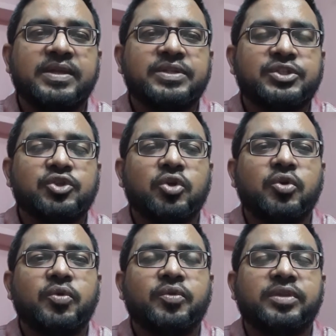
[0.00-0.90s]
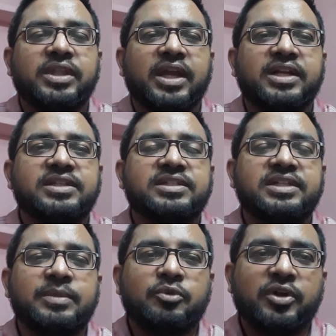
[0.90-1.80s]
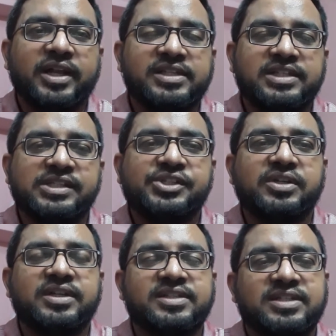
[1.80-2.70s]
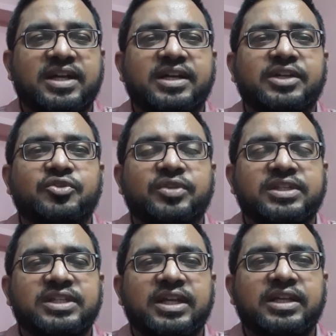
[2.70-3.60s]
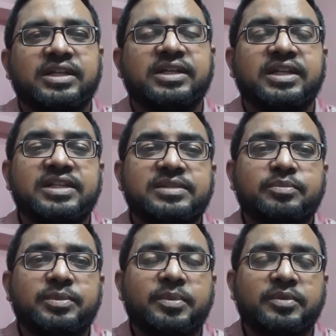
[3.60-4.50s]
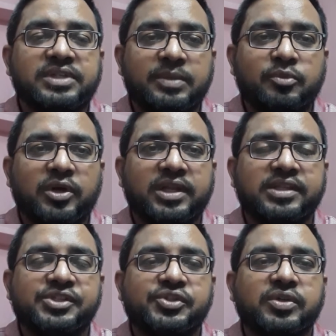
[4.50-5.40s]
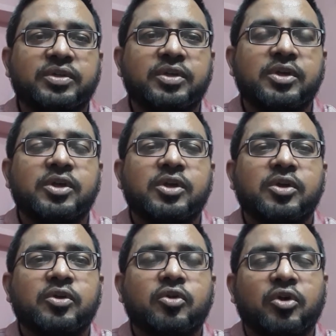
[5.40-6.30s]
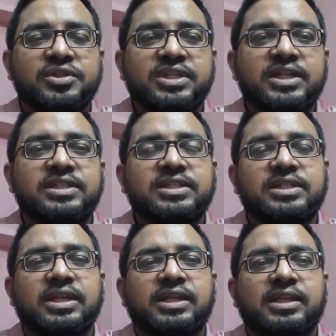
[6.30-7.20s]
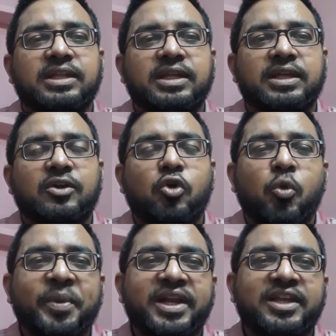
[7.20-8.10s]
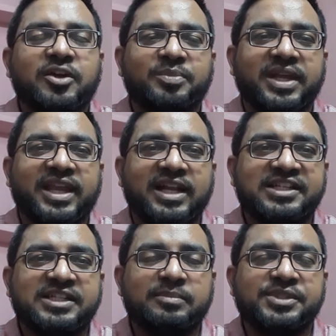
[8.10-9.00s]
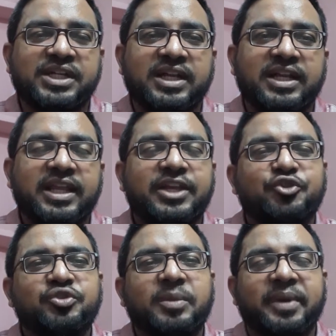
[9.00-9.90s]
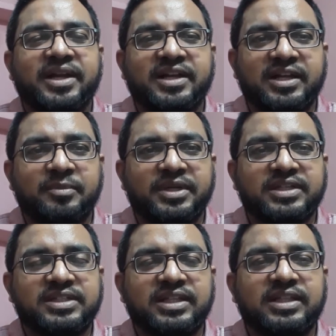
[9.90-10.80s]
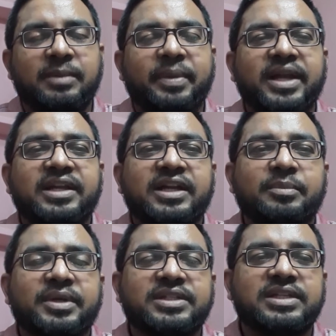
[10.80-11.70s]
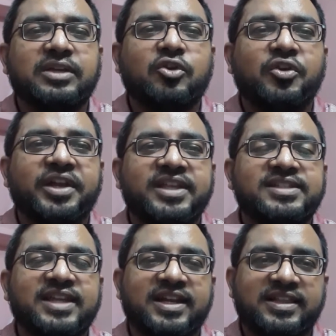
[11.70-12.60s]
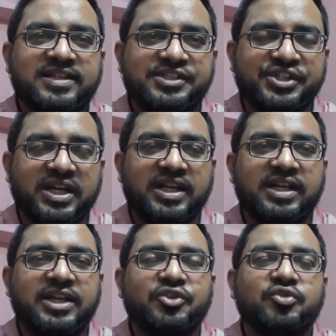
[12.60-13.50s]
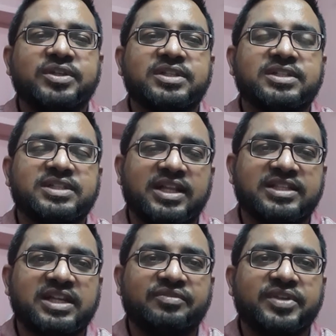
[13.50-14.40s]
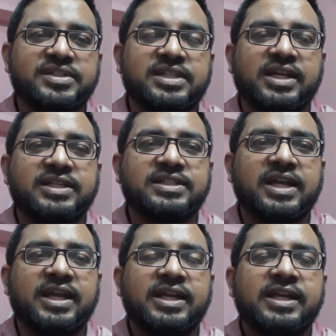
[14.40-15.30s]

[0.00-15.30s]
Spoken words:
So there is depolarization start into the cell. This depolarization causes opening of the calcium channel into the pancreatic beta cell. The pancreatic beta cell contains another channel into its cell surface, that is the